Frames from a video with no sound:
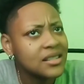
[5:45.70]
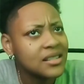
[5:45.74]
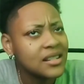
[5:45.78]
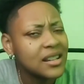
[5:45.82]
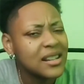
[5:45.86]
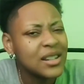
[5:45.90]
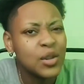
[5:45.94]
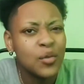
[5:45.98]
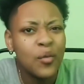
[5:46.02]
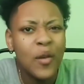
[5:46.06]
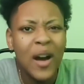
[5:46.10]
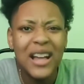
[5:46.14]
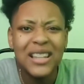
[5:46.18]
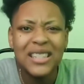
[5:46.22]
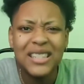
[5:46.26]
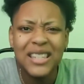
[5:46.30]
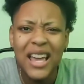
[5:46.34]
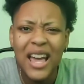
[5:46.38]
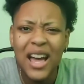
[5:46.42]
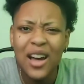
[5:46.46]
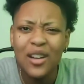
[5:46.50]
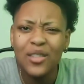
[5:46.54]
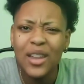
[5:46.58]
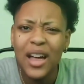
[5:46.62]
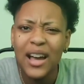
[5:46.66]
Do I
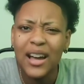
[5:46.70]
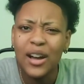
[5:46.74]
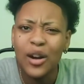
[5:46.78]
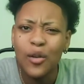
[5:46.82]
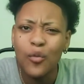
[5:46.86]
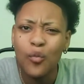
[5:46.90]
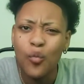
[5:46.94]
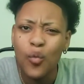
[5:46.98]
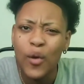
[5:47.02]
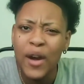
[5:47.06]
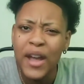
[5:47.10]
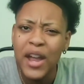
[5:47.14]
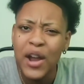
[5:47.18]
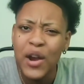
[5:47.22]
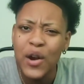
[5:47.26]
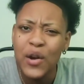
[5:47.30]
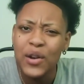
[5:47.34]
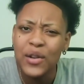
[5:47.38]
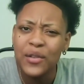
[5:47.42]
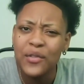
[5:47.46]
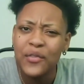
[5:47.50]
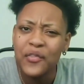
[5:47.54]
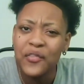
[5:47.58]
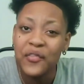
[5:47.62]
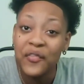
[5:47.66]
sound like a
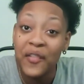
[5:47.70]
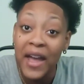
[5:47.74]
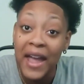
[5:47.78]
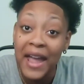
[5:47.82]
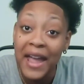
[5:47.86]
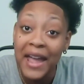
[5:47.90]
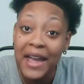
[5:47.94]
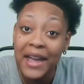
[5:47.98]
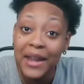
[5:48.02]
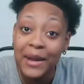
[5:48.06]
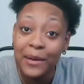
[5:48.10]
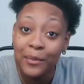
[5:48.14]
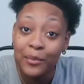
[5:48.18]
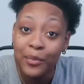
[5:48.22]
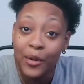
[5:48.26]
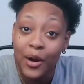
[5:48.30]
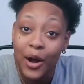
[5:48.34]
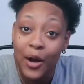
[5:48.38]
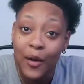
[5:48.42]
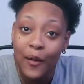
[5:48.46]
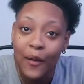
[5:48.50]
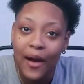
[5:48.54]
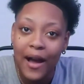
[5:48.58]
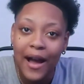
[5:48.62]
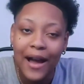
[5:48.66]
weird fan,
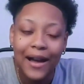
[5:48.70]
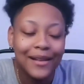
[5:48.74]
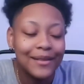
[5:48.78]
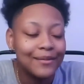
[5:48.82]
bro?